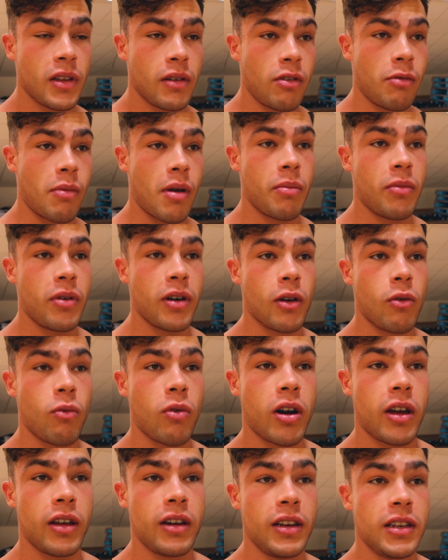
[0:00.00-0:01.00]
remembering
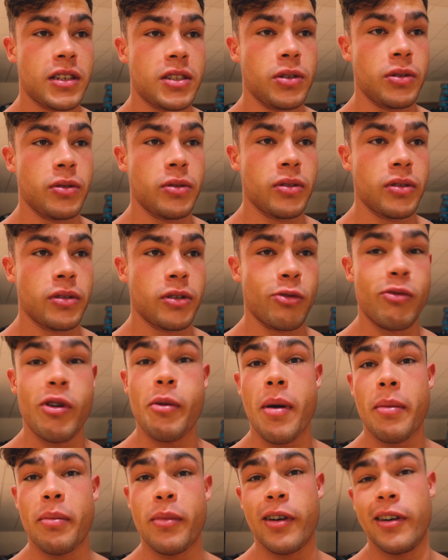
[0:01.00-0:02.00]
what I need to
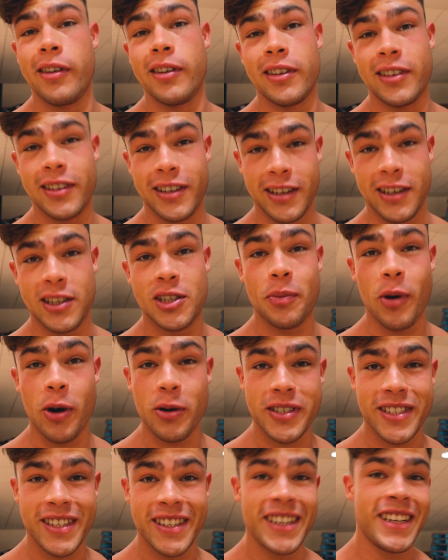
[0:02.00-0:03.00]
remember in each
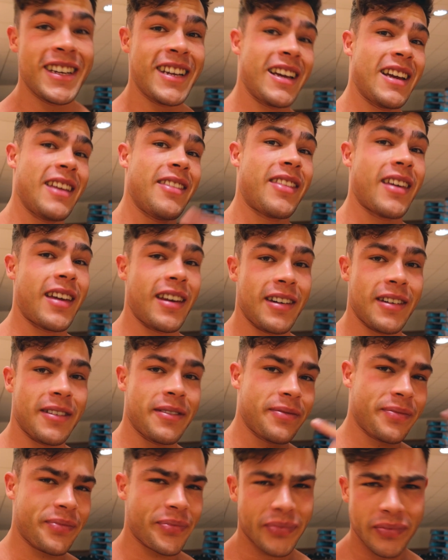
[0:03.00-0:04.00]
pose, and then
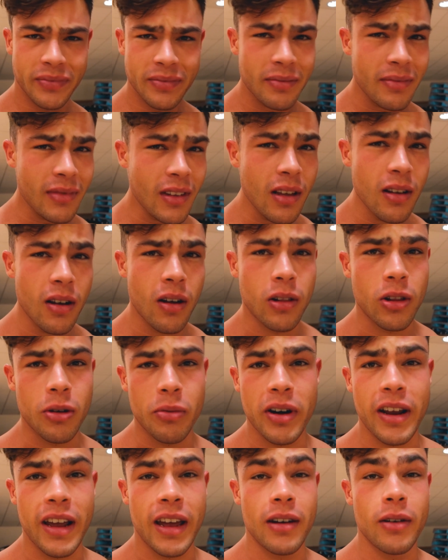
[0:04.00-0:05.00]
all
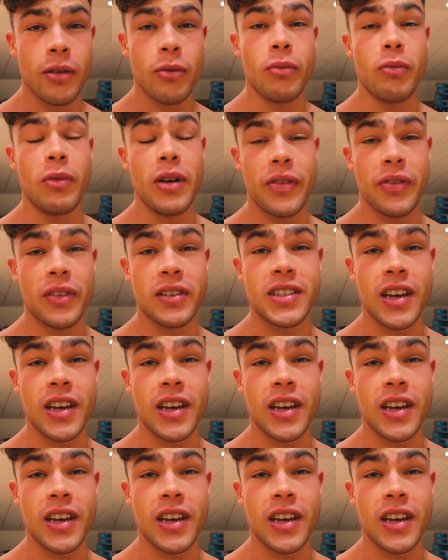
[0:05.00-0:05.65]
over again with the